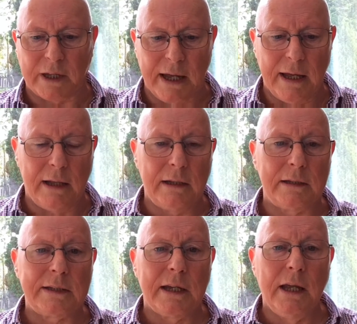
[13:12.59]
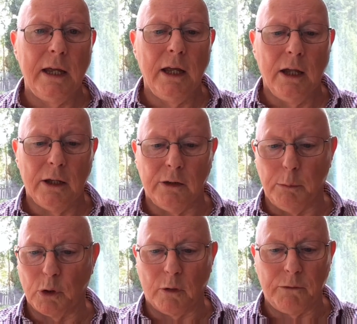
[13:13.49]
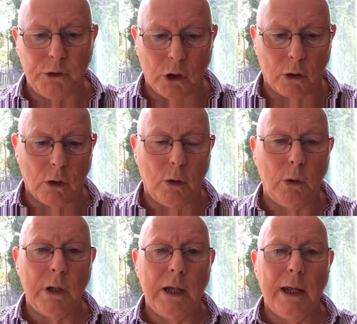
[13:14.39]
Kells, the Book of Durrow,